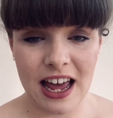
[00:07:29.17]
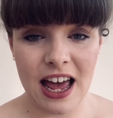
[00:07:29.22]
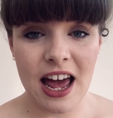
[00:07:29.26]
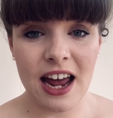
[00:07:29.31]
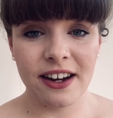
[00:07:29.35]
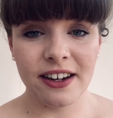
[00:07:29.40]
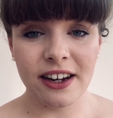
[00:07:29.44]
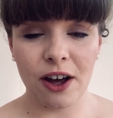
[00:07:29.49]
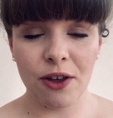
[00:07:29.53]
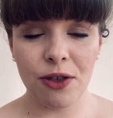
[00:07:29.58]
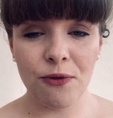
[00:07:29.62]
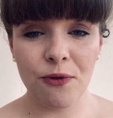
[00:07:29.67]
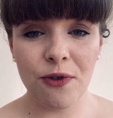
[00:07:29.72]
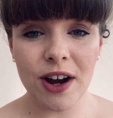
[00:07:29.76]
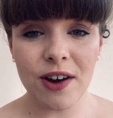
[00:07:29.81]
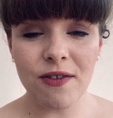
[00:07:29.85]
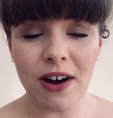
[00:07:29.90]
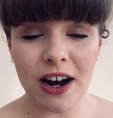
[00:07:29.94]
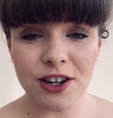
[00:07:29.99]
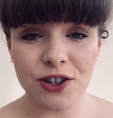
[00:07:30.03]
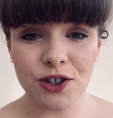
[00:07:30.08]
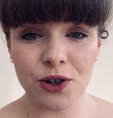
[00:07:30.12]
Now, free
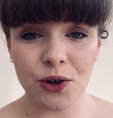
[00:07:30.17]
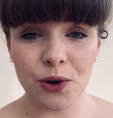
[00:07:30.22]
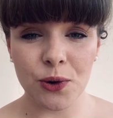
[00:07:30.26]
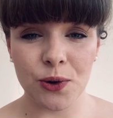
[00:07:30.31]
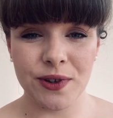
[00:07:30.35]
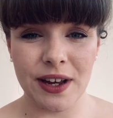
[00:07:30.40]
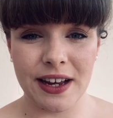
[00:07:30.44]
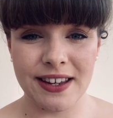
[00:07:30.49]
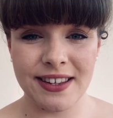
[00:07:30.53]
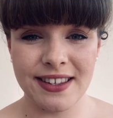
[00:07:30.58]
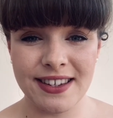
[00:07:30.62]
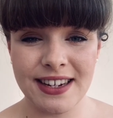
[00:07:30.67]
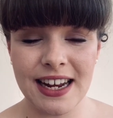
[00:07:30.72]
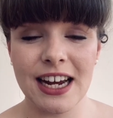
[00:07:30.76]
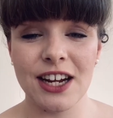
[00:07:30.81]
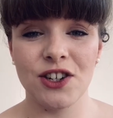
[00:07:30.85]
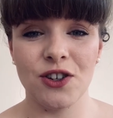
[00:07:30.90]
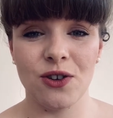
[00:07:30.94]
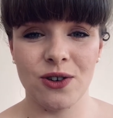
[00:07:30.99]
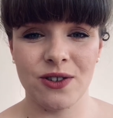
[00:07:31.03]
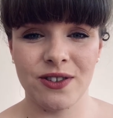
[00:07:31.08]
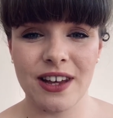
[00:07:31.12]
radicals, they stick to
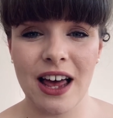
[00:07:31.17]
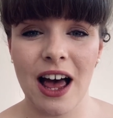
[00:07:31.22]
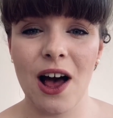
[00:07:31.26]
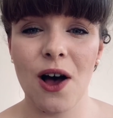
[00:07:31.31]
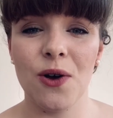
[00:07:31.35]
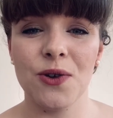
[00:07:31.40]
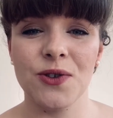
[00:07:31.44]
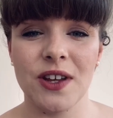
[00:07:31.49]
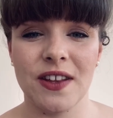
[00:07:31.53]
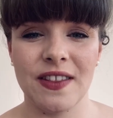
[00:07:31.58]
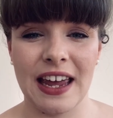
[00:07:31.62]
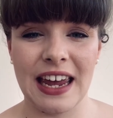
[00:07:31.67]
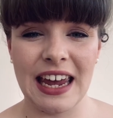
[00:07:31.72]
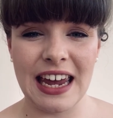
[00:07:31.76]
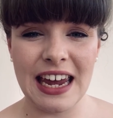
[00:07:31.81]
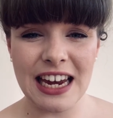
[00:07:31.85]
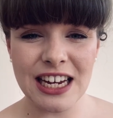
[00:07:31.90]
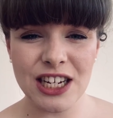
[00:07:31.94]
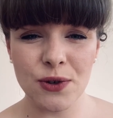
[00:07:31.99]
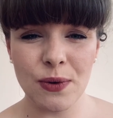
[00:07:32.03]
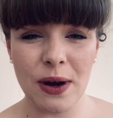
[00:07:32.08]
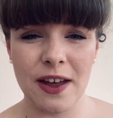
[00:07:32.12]
your cells and they
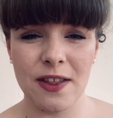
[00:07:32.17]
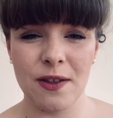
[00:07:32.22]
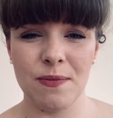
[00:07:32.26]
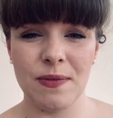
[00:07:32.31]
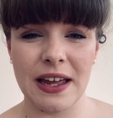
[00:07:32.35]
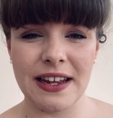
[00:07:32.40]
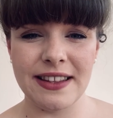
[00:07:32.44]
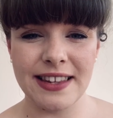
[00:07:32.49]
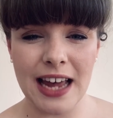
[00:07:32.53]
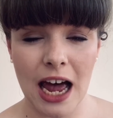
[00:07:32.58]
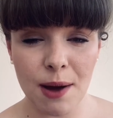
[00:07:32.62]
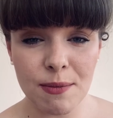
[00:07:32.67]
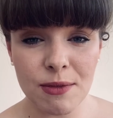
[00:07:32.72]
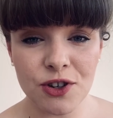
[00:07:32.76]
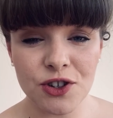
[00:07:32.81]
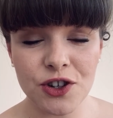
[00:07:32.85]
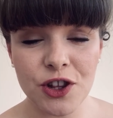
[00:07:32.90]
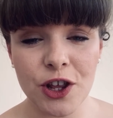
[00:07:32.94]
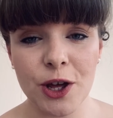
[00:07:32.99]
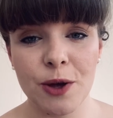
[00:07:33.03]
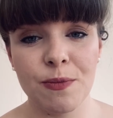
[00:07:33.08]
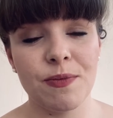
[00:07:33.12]
eat away them, they damage
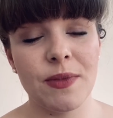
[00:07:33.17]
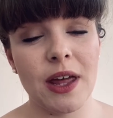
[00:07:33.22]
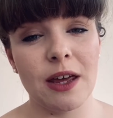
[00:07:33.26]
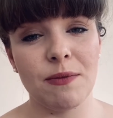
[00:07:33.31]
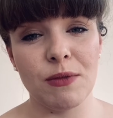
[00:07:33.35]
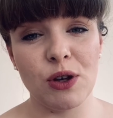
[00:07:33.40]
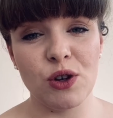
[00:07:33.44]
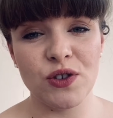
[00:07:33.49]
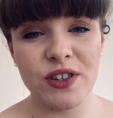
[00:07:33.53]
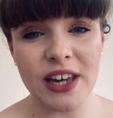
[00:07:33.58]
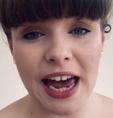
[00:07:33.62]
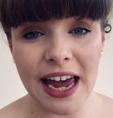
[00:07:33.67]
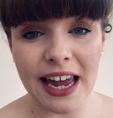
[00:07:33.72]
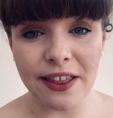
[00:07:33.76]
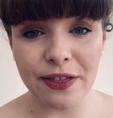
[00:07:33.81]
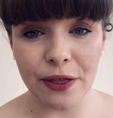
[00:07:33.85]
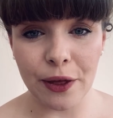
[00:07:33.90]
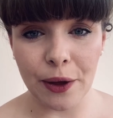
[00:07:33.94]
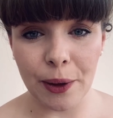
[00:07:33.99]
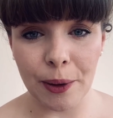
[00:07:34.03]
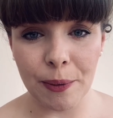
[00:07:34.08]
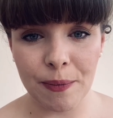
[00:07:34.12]
them, they mutate
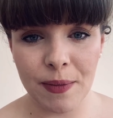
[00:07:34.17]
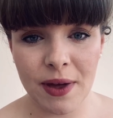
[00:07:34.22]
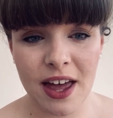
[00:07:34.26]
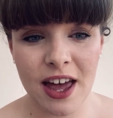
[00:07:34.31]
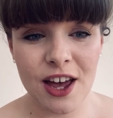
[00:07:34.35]
them.